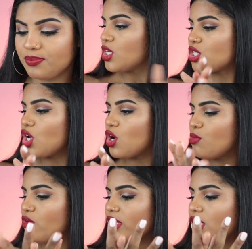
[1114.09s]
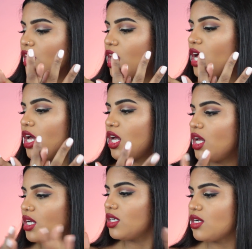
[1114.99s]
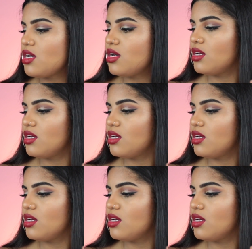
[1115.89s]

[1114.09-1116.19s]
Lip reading: So moving along